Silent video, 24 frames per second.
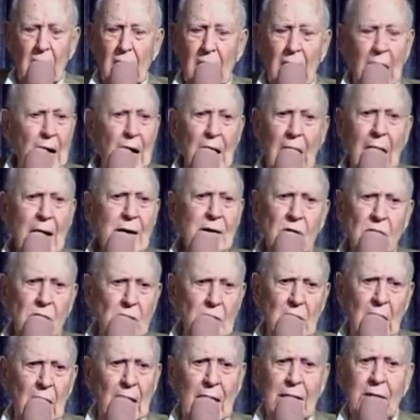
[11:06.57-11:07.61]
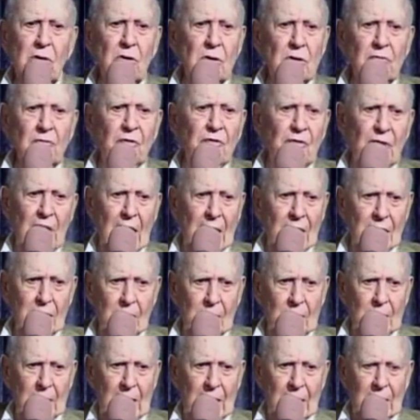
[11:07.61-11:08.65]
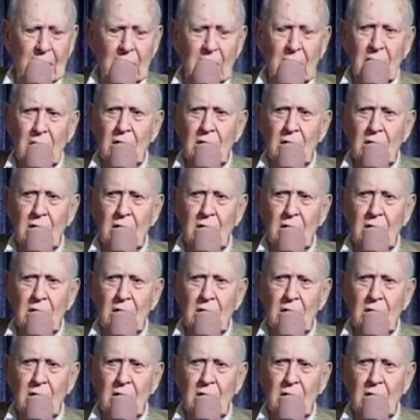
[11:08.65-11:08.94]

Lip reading: And I couldn't fathom that.